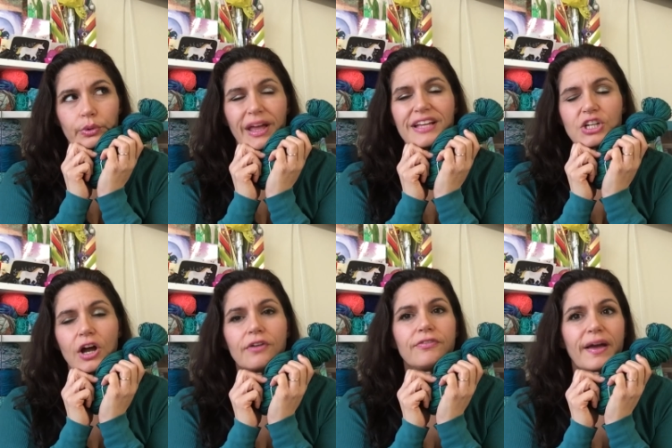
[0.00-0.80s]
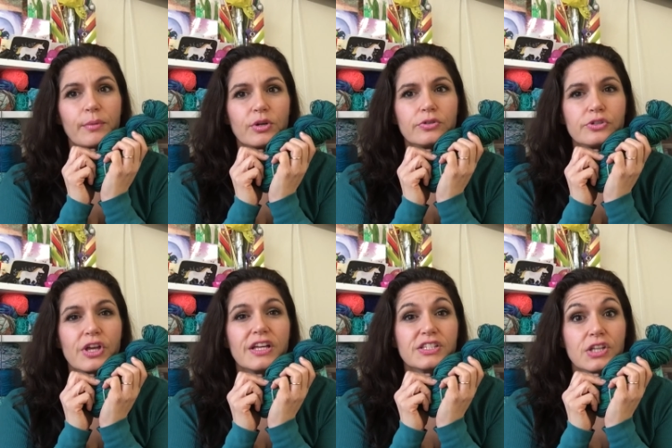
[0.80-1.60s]
Hedgehog Fibers
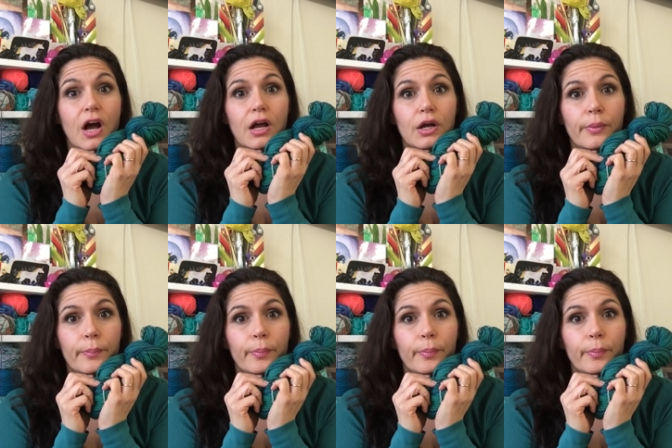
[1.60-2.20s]
sock.